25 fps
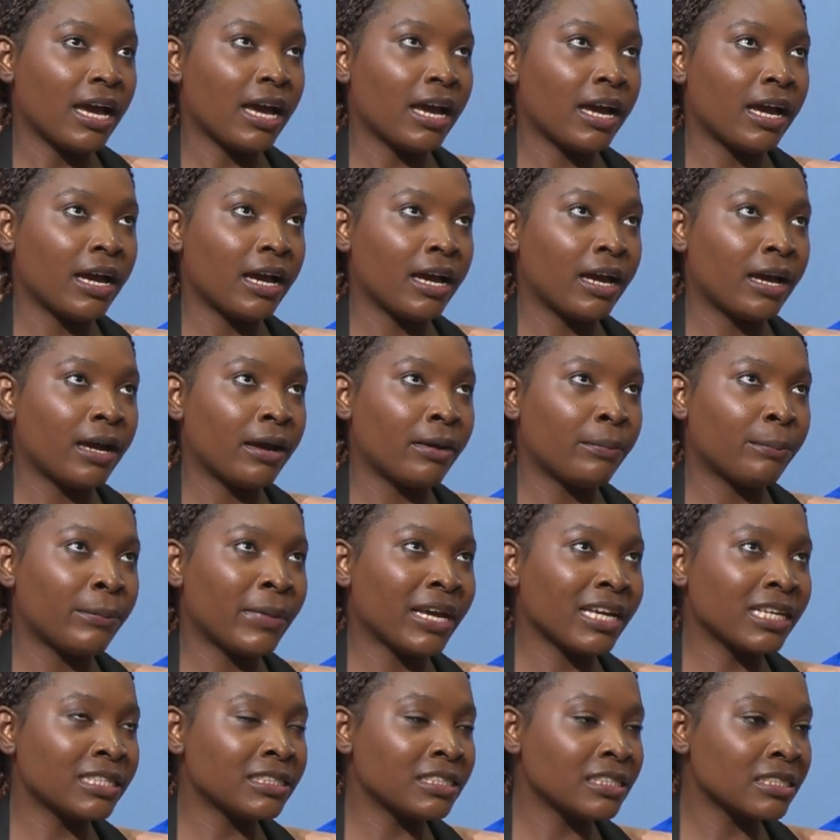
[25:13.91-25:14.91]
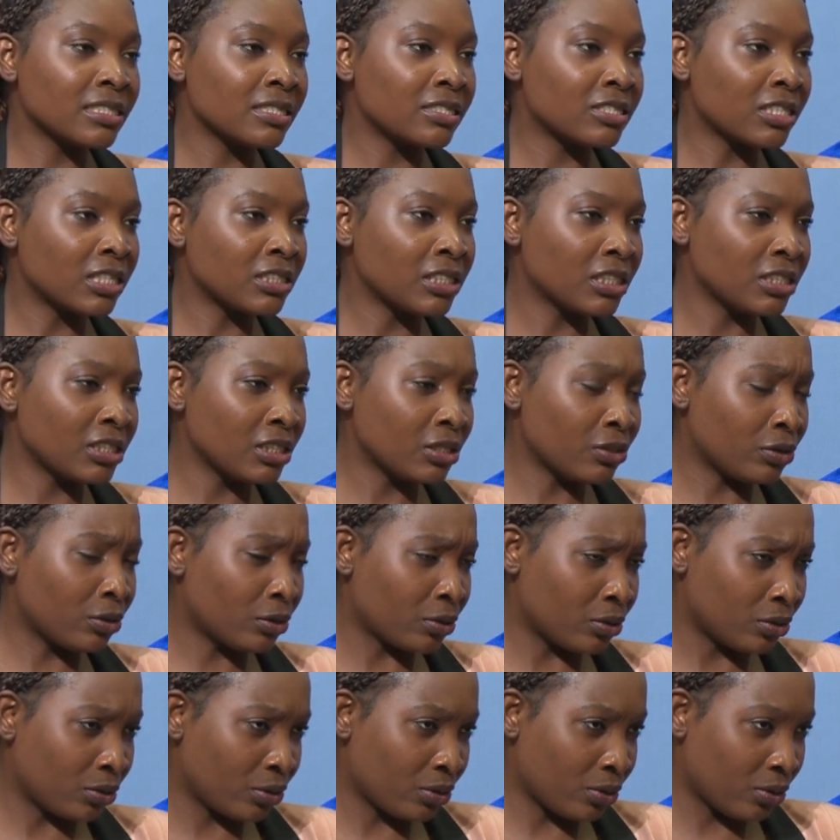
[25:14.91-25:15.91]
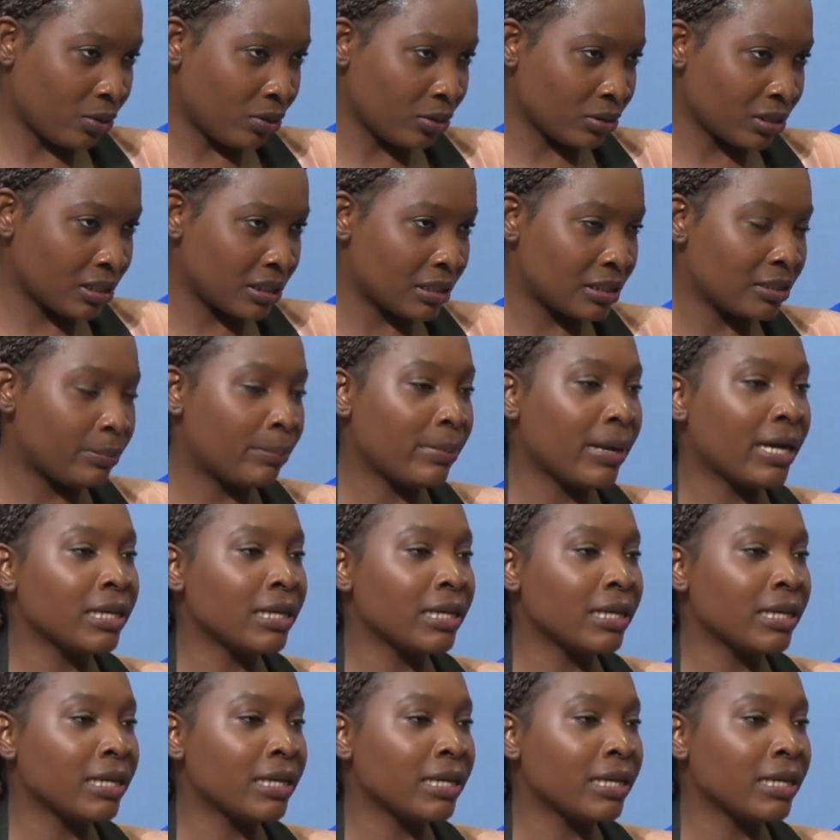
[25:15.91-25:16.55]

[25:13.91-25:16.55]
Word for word: uh, marketing strategy no not,